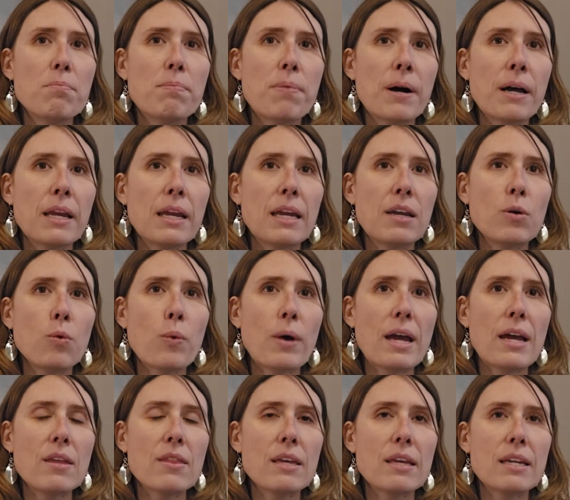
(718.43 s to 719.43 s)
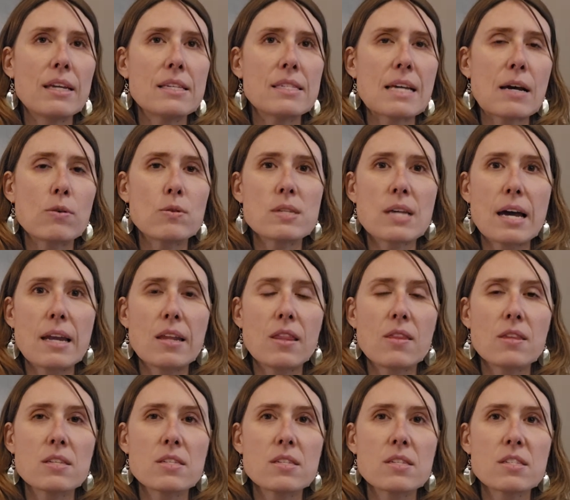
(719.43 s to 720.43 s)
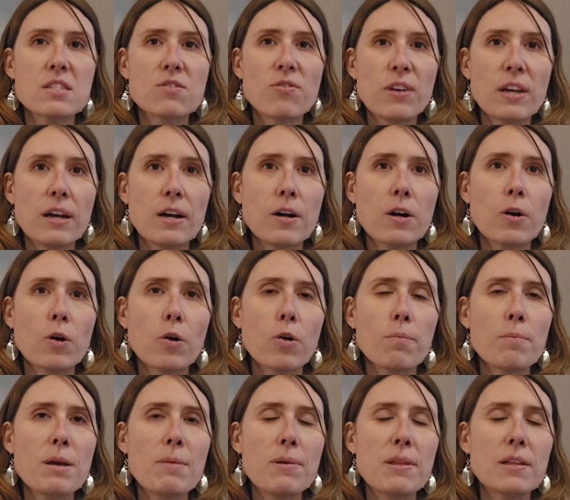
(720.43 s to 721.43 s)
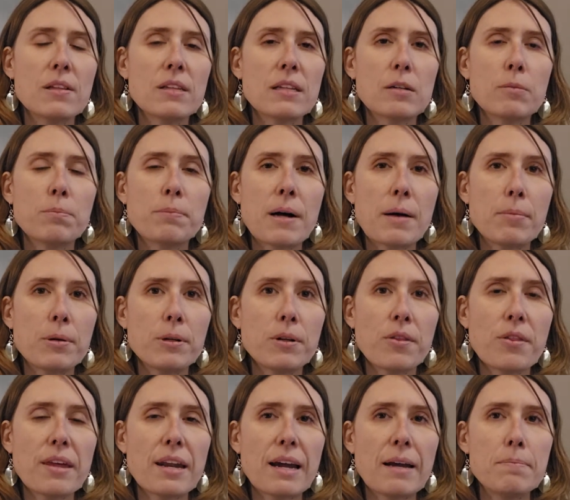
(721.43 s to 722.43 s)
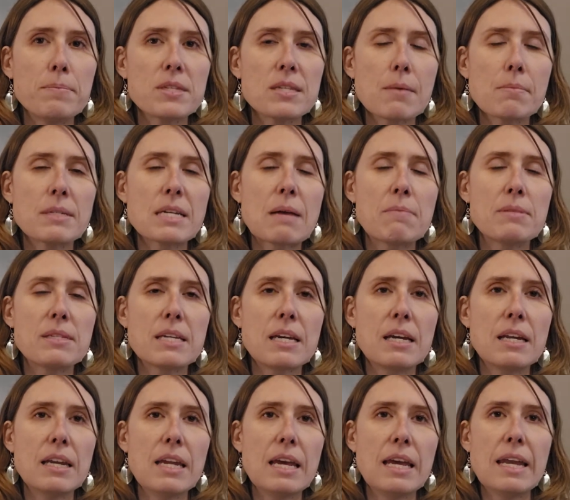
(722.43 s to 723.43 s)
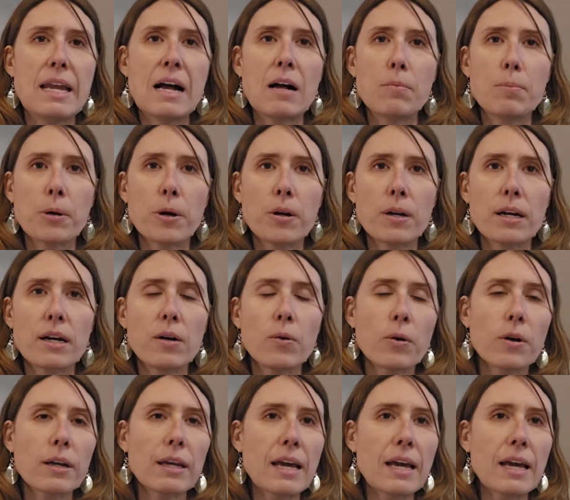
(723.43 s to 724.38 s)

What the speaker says: but in a way that is outside of the sphere or maybe the little bubble that I'm sometimes in Alberta or